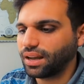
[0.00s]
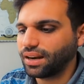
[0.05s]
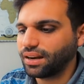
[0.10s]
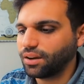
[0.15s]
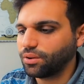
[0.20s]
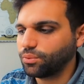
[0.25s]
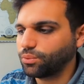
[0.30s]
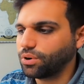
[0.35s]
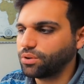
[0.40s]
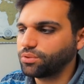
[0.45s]
and
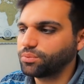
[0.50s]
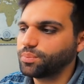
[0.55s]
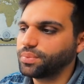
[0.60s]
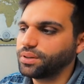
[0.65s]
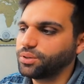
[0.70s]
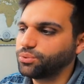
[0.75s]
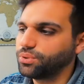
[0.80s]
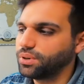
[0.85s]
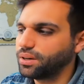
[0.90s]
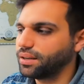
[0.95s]
I won't
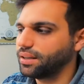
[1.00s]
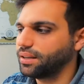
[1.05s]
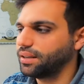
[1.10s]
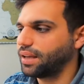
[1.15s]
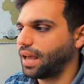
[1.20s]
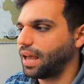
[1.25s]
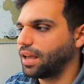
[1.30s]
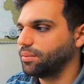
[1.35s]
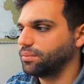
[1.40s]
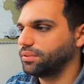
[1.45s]
be
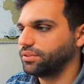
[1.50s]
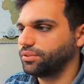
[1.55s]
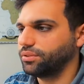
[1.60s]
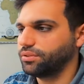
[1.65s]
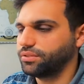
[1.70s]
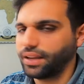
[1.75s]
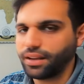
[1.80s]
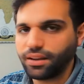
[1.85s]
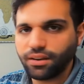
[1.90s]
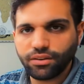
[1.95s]
really able to
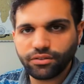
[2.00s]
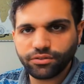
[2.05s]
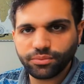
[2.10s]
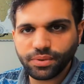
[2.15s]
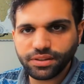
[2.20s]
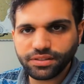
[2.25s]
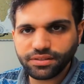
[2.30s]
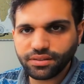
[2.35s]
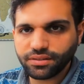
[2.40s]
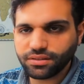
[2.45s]
take care of
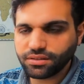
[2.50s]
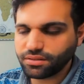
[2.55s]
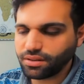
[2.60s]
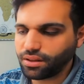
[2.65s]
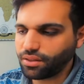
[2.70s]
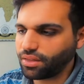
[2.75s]
business